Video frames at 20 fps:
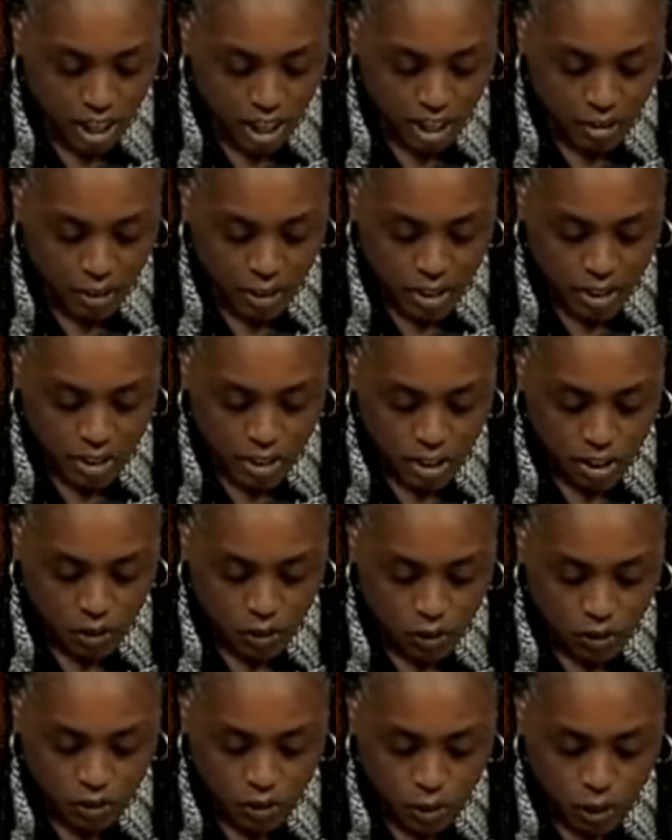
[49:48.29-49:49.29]
have been
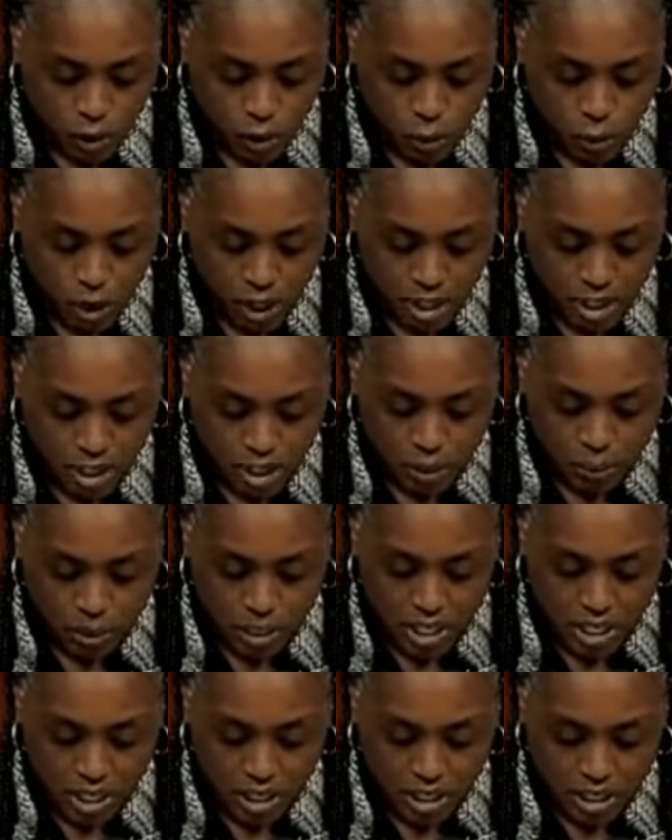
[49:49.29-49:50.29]
served with third-party
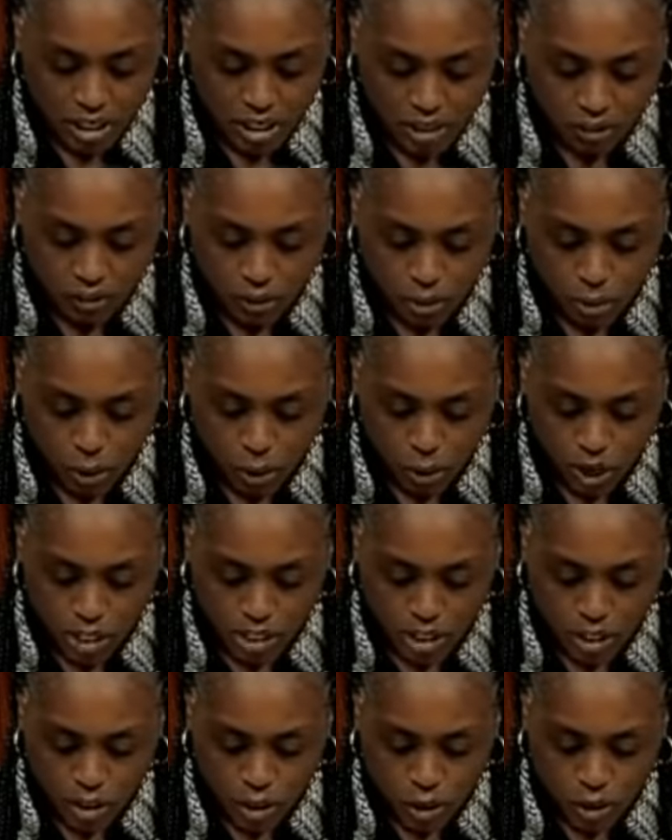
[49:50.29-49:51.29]
subpoenas from the
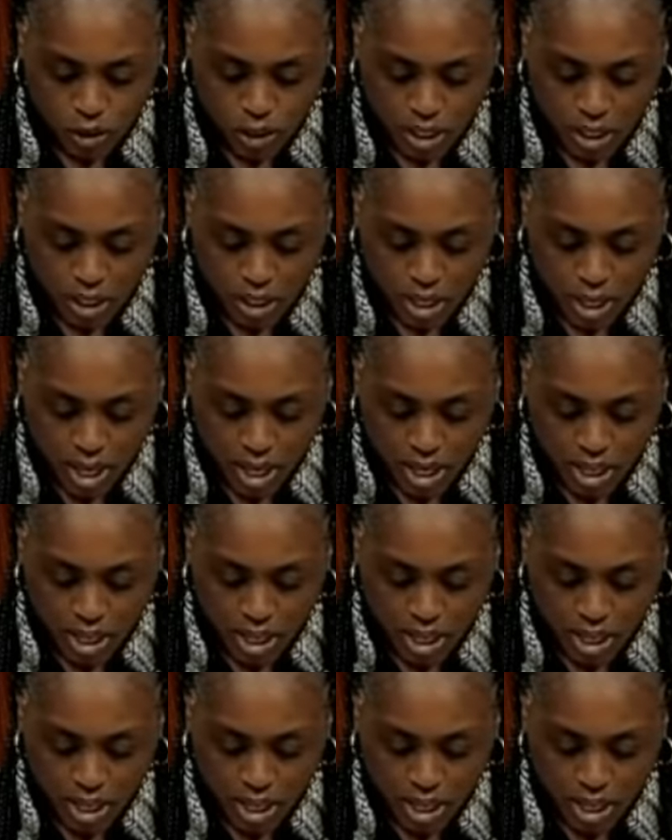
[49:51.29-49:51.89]
prosecution